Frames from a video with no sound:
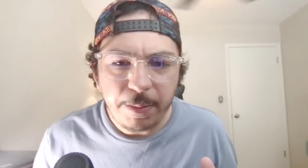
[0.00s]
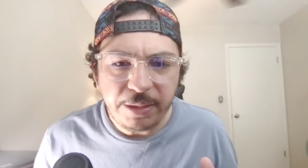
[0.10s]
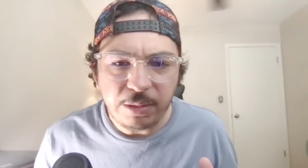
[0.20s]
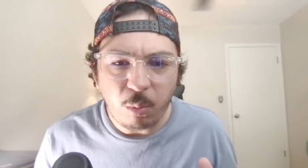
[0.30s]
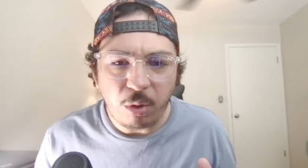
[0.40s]

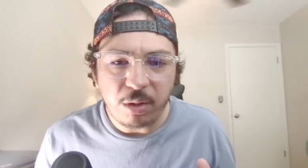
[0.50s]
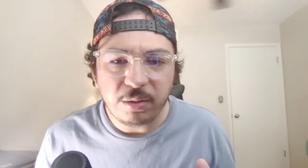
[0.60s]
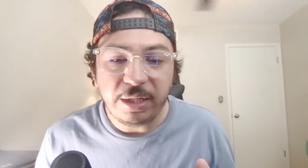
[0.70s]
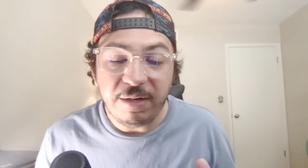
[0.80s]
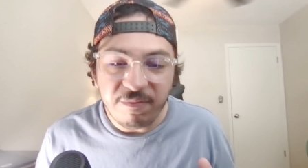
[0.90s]
in the
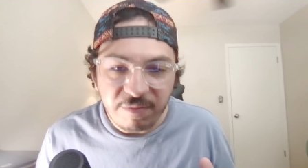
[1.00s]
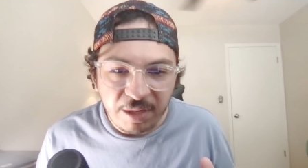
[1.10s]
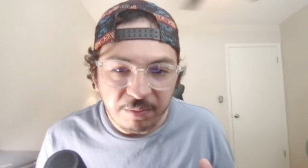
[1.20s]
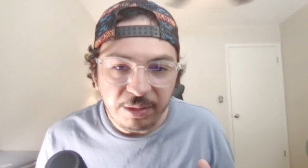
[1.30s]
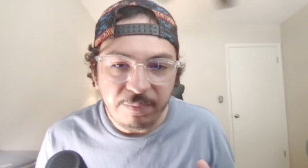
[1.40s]
world, and
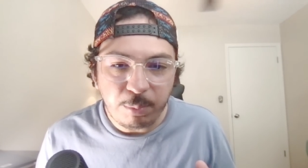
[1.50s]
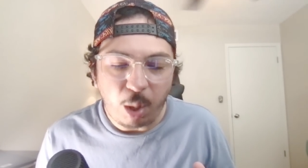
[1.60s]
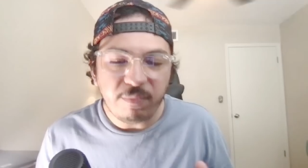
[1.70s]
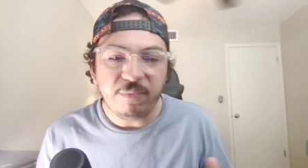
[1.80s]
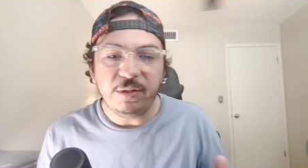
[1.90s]
very
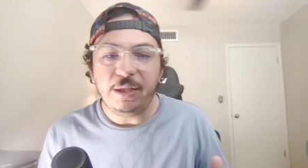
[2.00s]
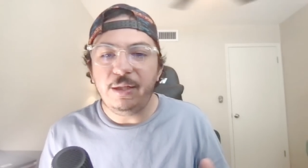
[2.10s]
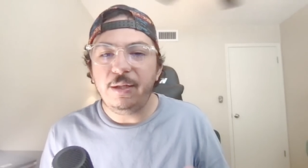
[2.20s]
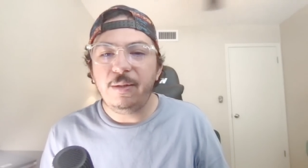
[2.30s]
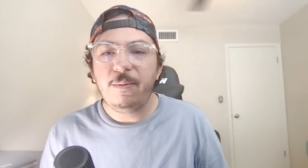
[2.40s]

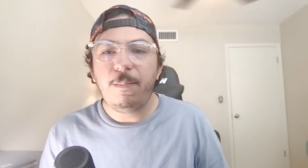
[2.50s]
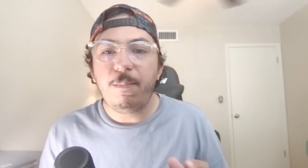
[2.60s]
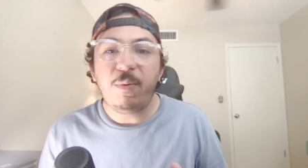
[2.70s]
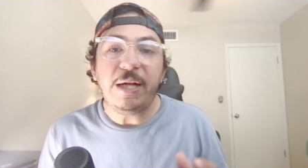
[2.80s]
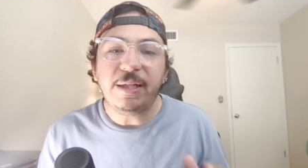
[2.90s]
probably
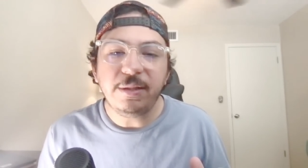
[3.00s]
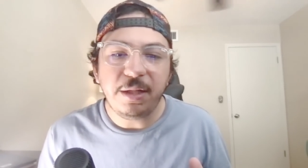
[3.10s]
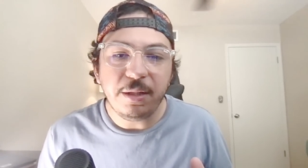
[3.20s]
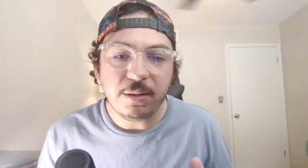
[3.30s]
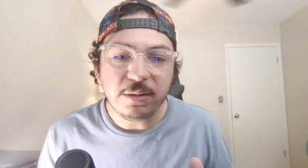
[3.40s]
breaking
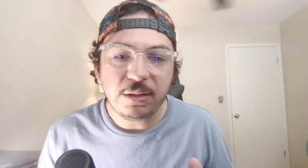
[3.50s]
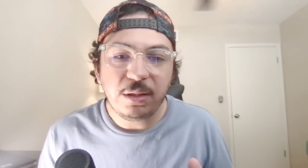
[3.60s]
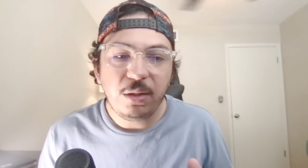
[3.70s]
deals